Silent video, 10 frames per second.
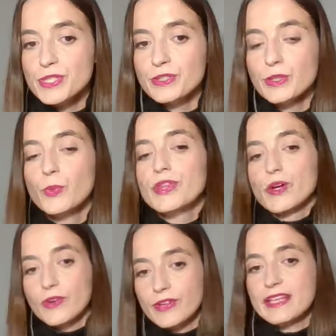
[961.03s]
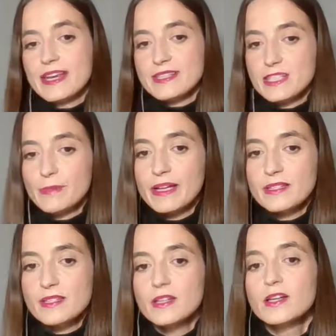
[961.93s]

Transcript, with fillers: option with concrete estimates